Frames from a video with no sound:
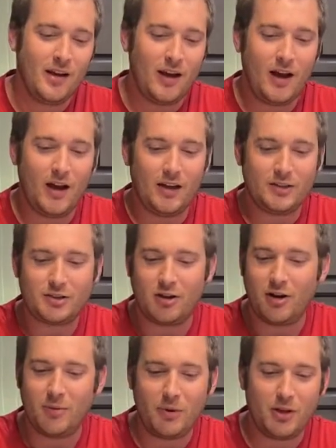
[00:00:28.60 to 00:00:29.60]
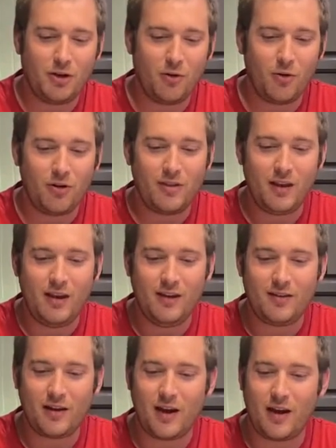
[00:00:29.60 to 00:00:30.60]
Started up in the
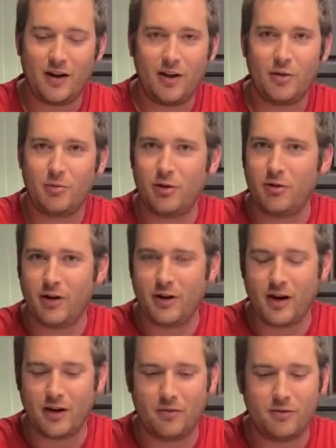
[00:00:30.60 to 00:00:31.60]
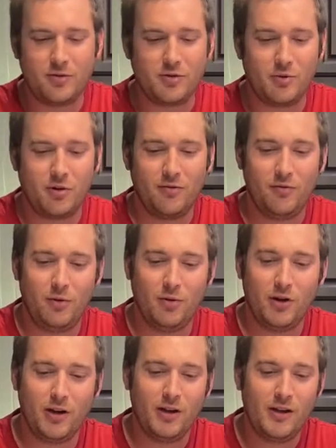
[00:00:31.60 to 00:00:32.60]
Northeast. I got another brewery down somewhere in
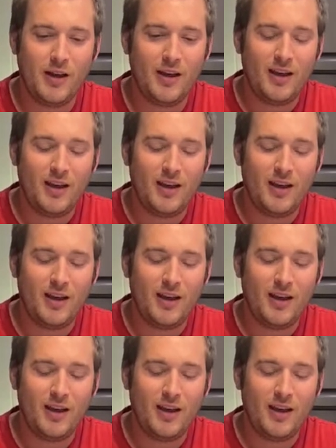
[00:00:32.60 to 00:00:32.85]
Florida.